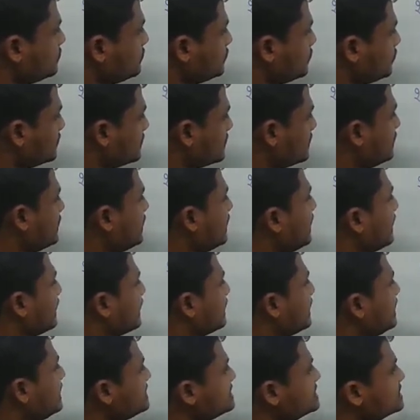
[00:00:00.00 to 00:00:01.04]
Okay,
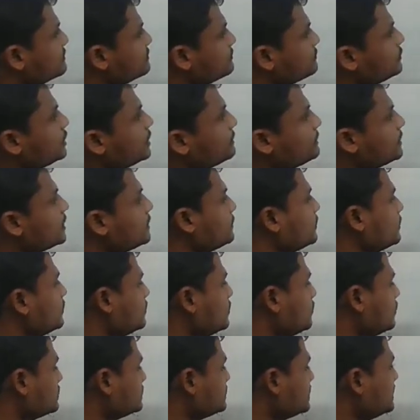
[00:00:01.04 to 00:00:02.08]
guys, we people
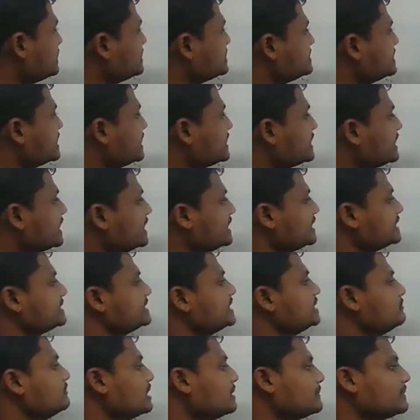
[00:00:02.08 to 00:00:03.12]
know that generally
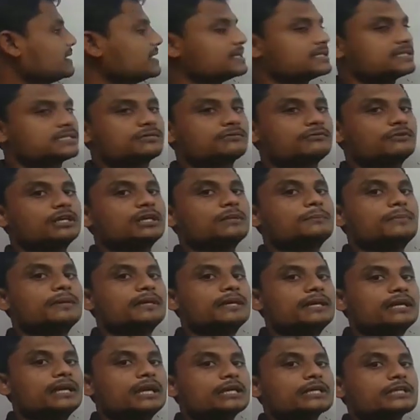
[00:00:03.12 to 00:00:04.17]
the mammals will
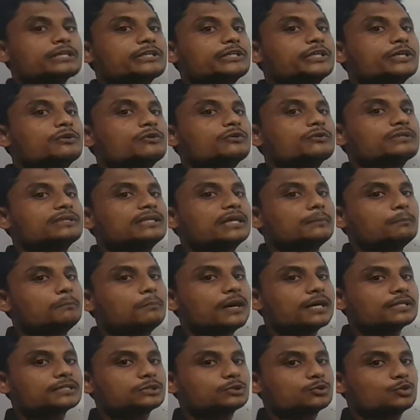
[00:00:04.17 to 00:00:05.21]
be give the
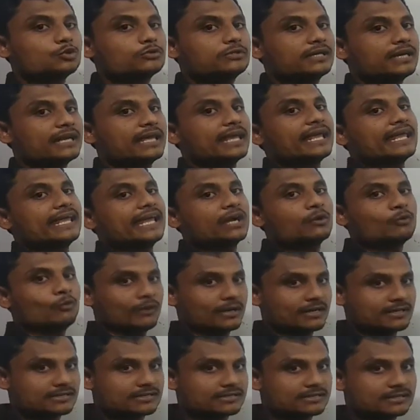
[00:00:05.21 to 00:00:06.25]
birth to their young
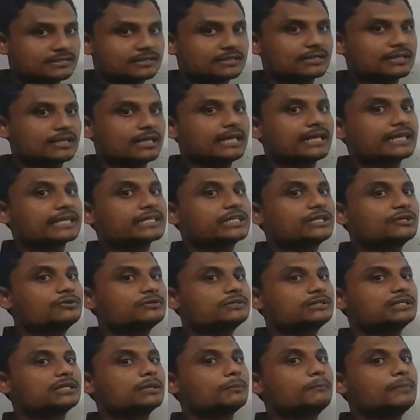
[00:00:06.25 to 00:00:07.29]
ones.
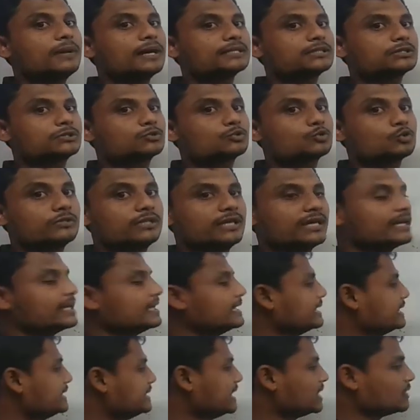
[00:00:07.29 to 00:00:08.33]
Give the birth to
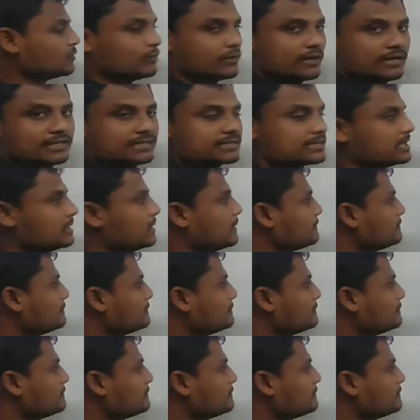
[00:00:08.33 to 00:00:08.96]
their young ones.